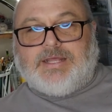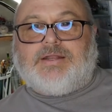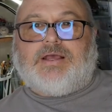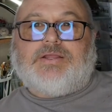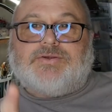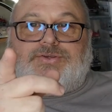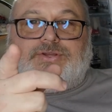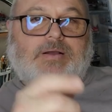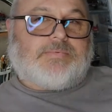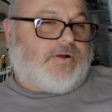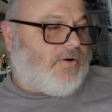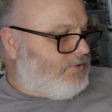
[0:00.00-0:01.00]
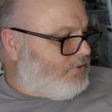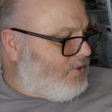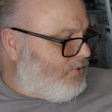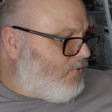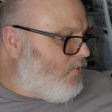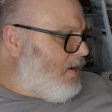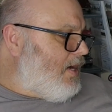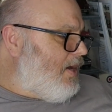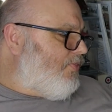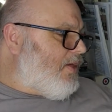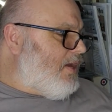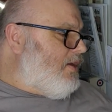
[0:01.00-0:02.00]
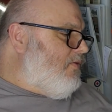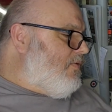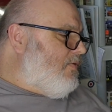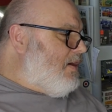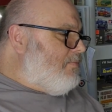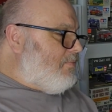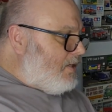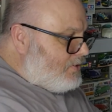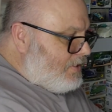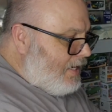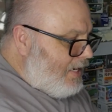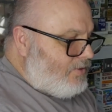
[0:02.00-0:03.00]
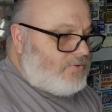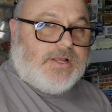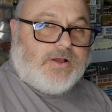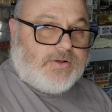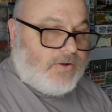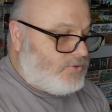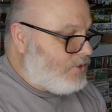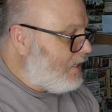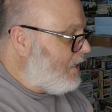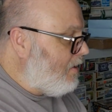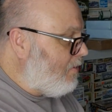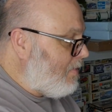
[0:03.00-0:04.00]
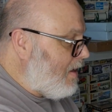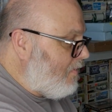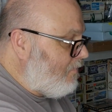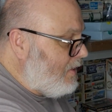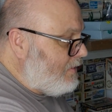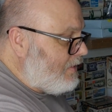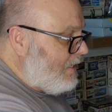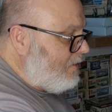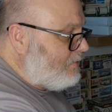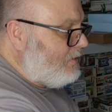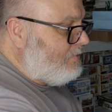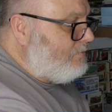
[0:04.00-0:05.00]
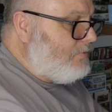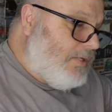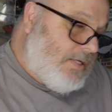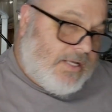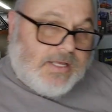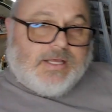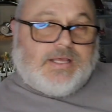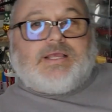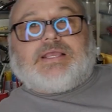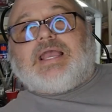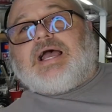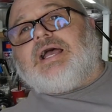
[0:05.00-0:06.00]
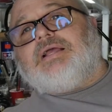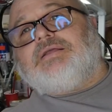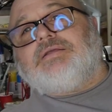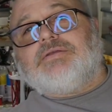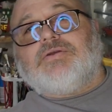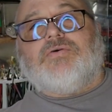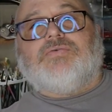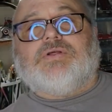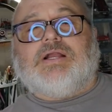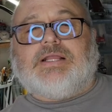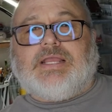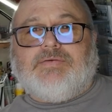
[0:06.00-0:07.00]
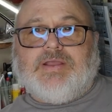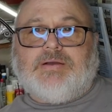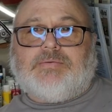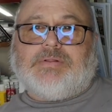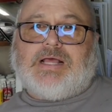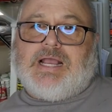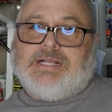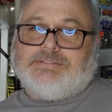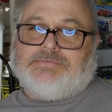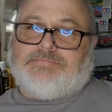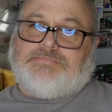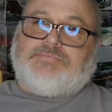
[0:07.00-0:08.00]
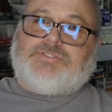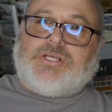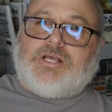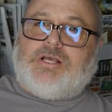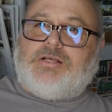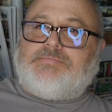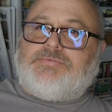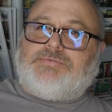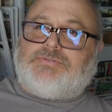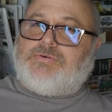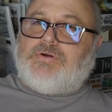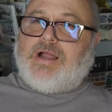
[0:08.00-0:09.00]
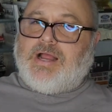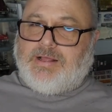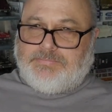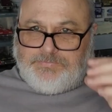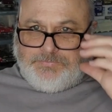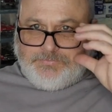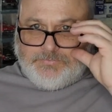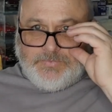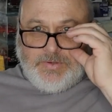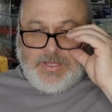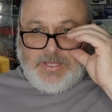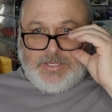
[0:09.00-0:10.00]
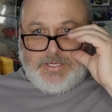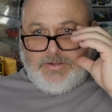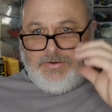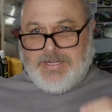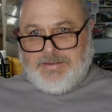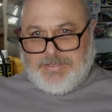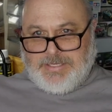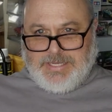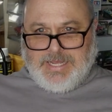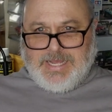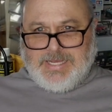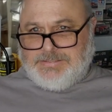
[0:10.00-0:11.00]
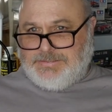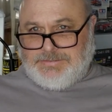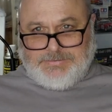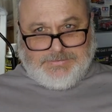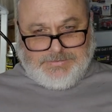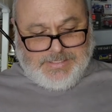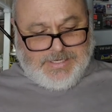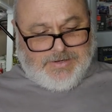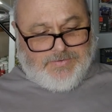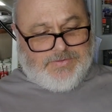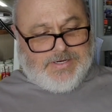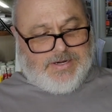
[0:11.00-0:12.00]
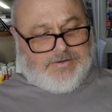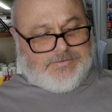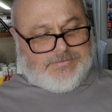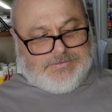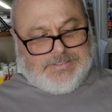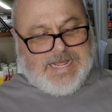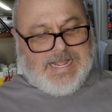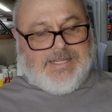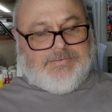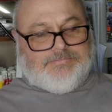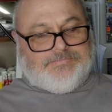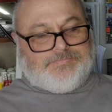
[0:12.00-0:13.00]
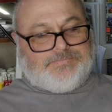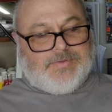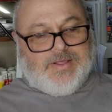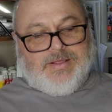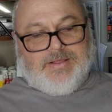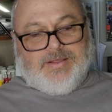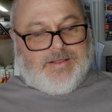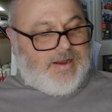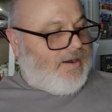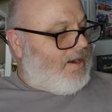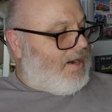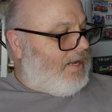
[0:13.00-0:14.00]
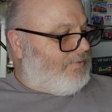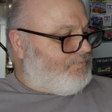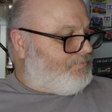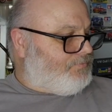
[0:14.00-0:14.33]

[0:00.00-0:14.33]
And your shop card's on the way. Thank you very much, Daniel. Y'all go check him out. Very talented guy. Go over there, give him like, subscribe. You name it, guys. Get over there. Like him. All right.